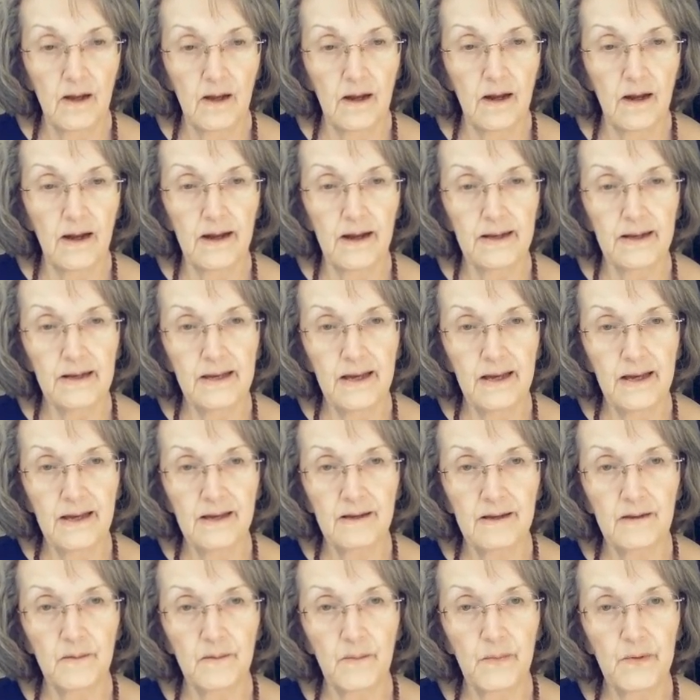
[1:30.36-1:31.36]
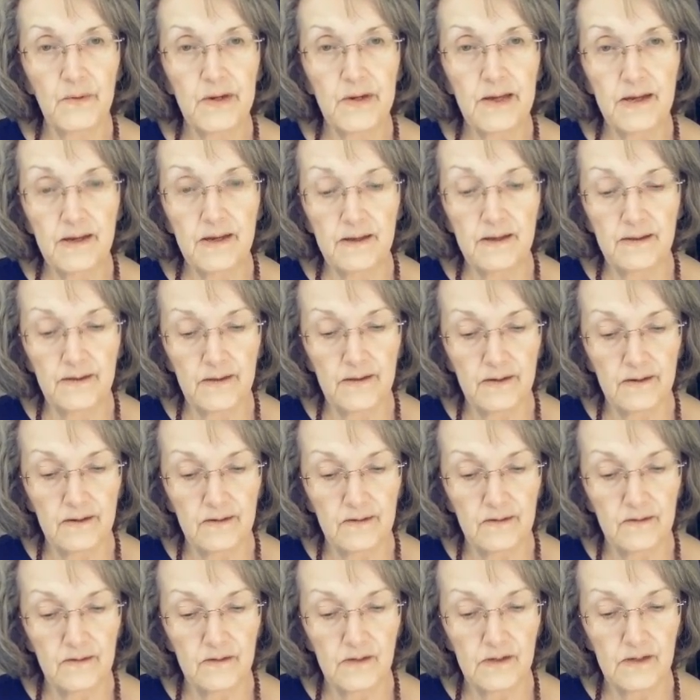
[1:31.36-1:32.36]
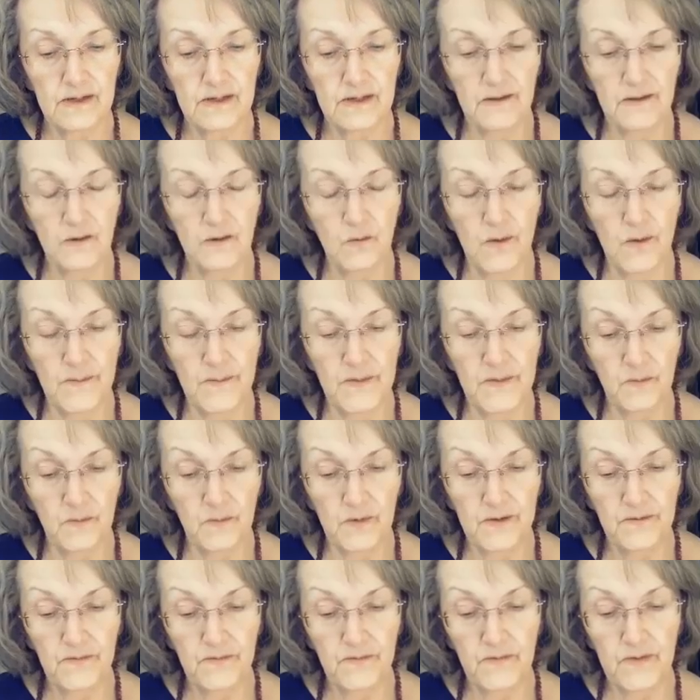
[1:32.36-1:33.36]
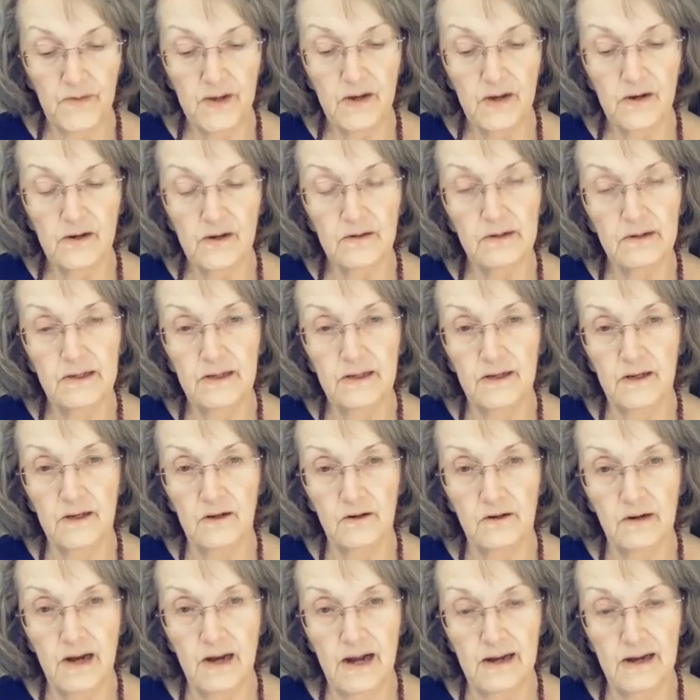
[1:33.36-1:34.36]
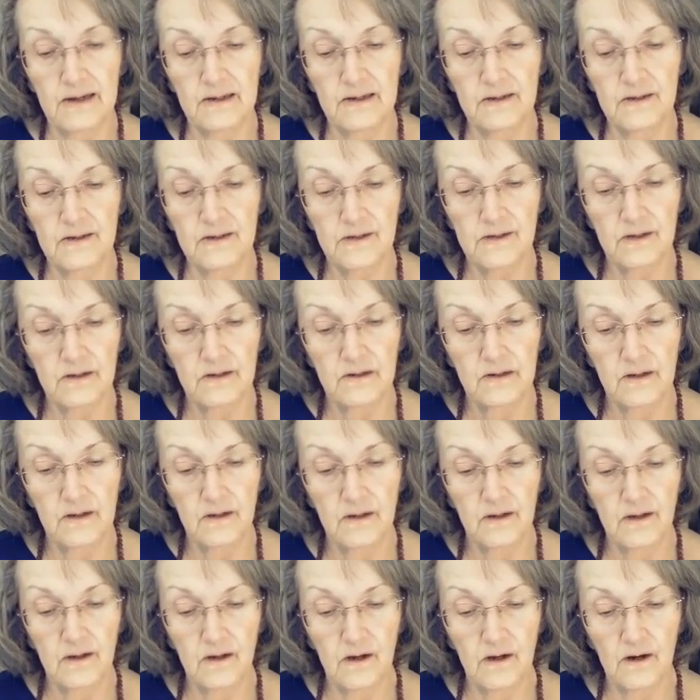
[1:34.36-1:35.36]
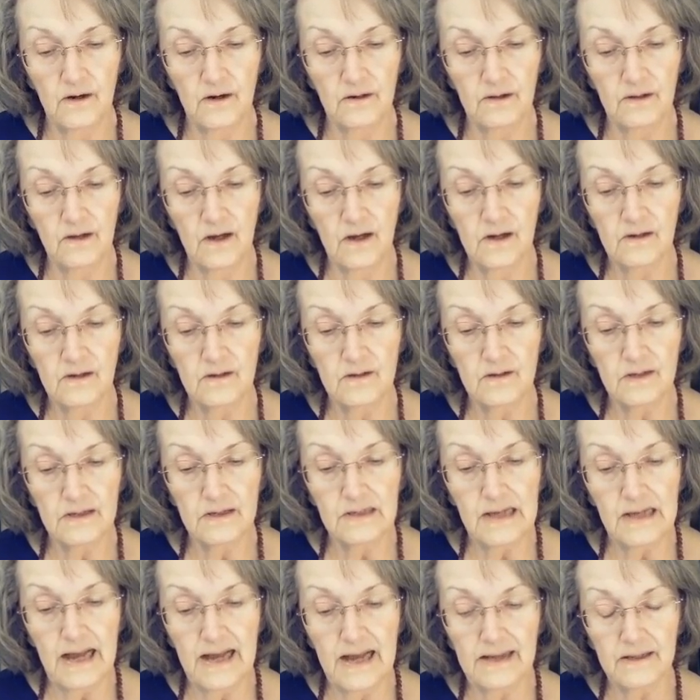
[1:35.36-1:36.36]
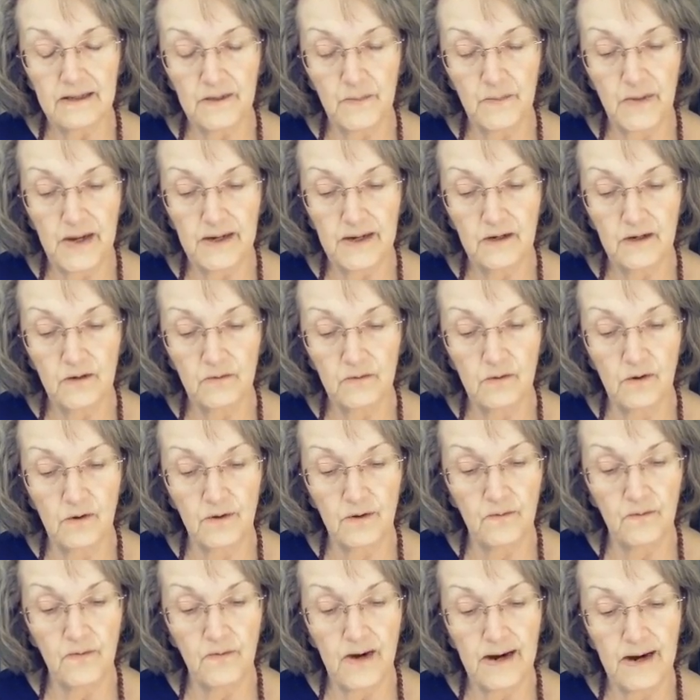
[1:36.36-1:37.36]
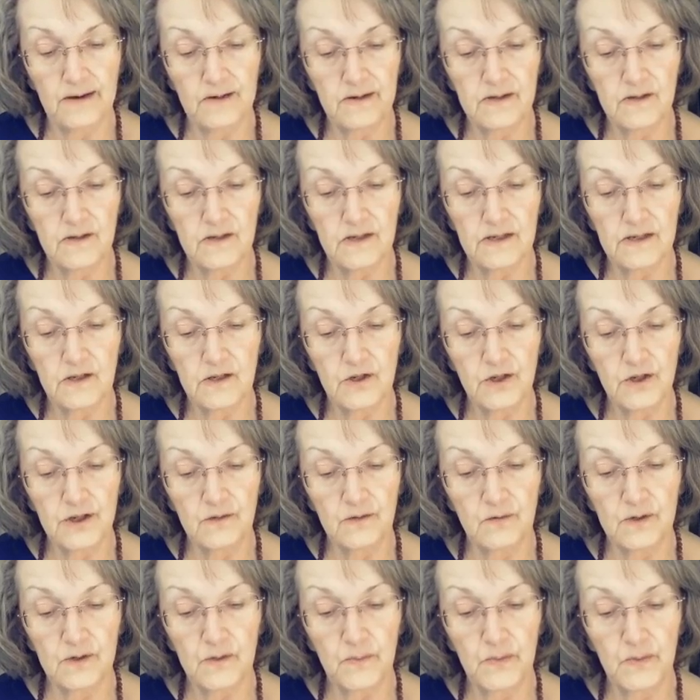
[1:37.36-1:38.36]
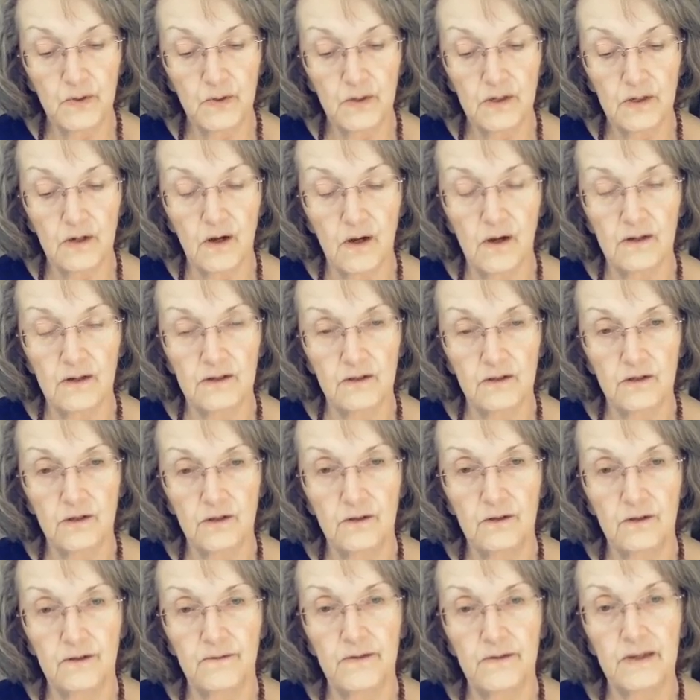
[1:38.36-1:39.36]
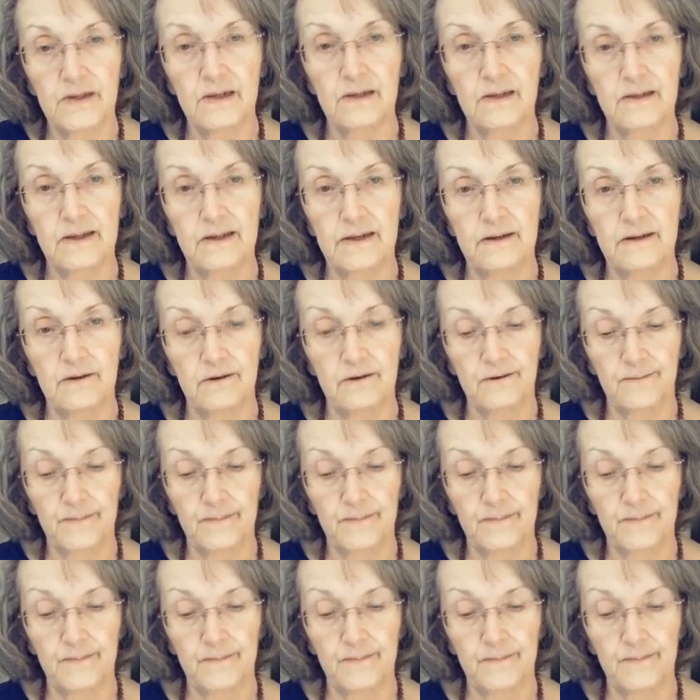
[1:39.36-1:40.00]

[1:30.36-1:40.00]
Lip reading: "I can't breathe," said the woman with fear in her eyes, her lungs attacked by coronavirus as she was put onto the ventilator.